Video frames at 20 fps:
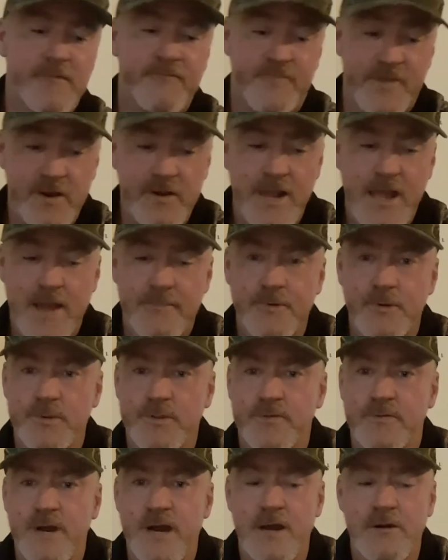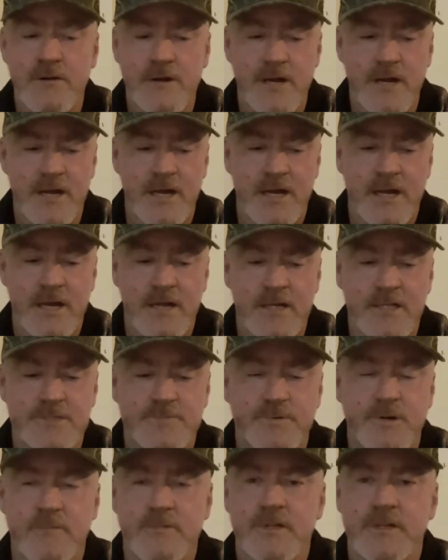Very happy with the rail. It's
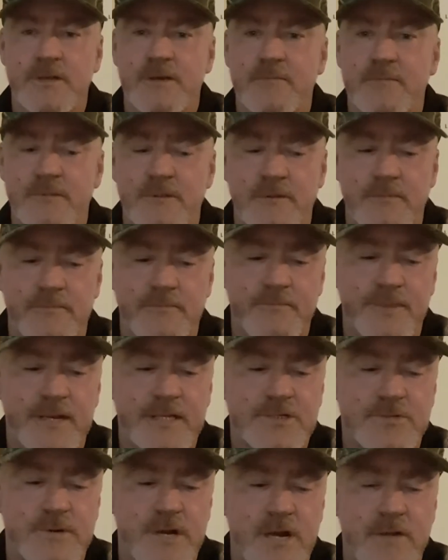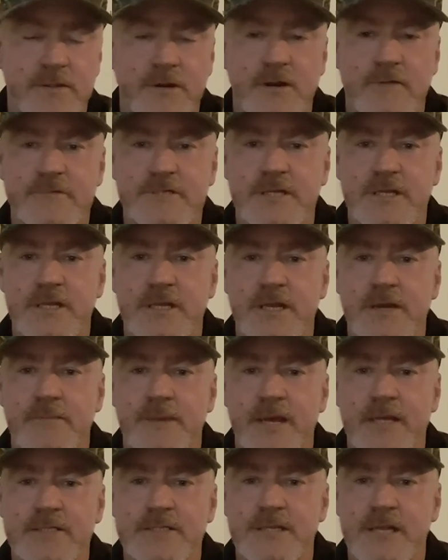probably the best rail that I've seen come
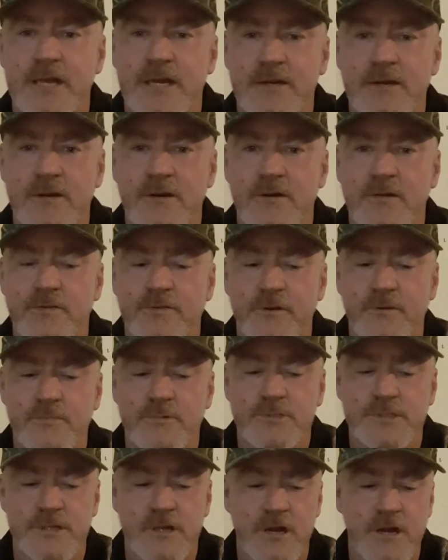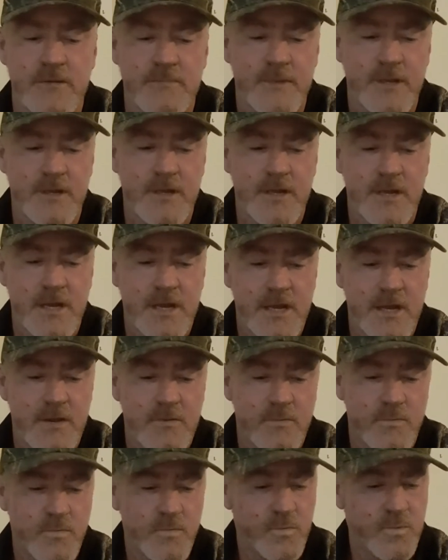out standard on a thermal scope.
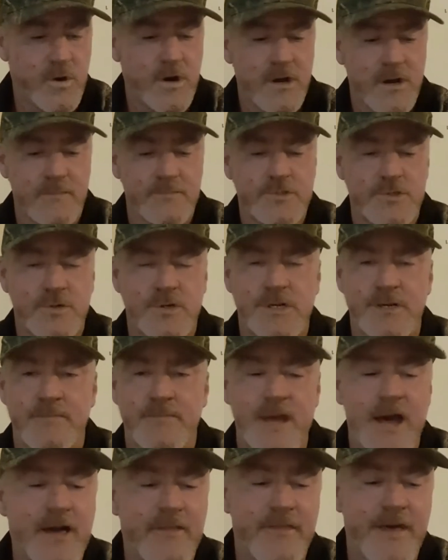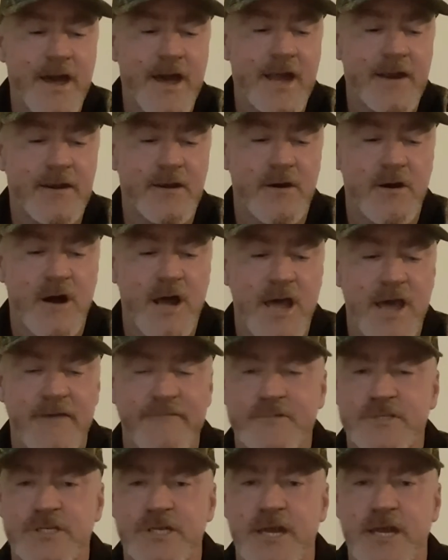While I'm talking about that, I
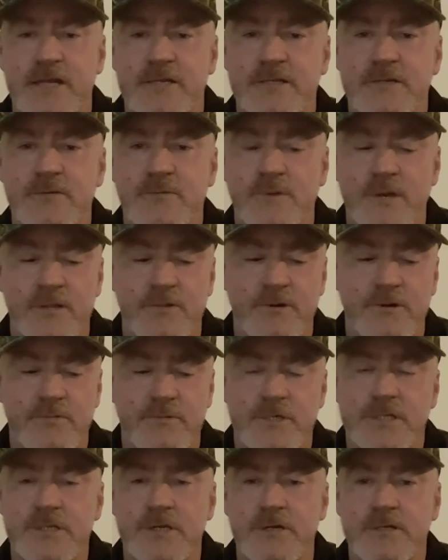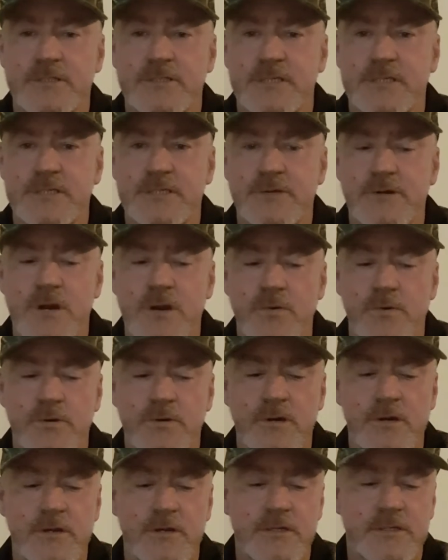have checked whether it returns to zero or
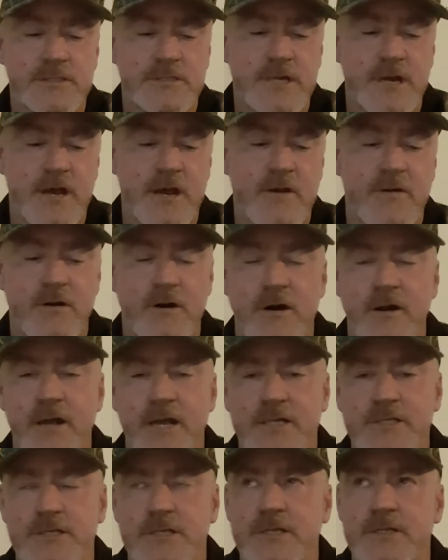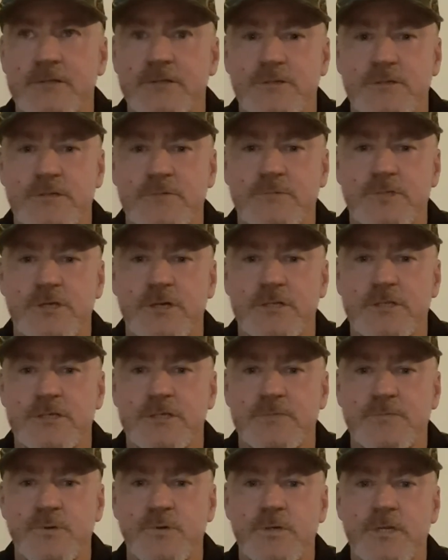not. So I actually took some shots
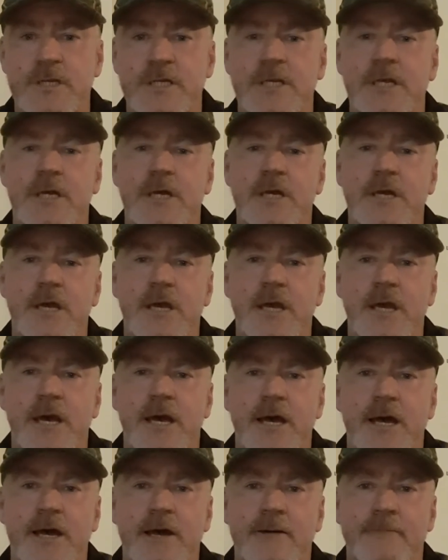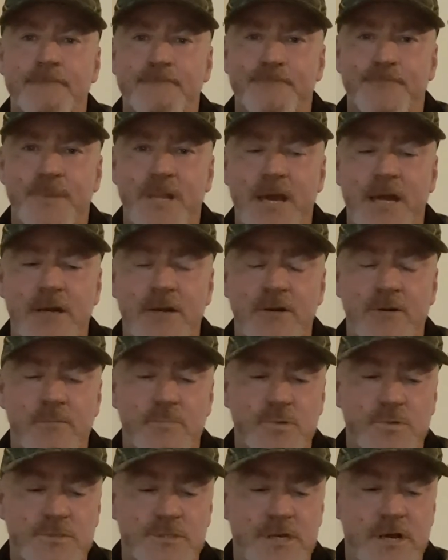this morning, had it on
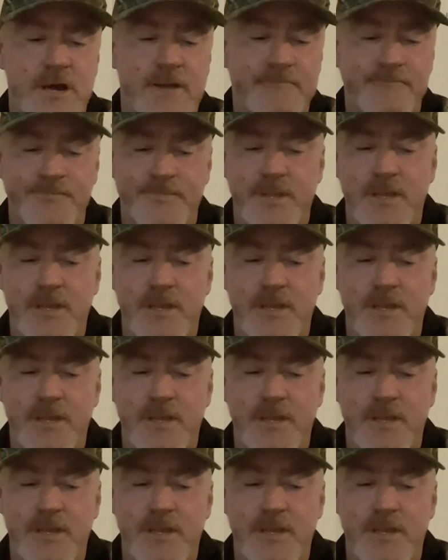bullseye,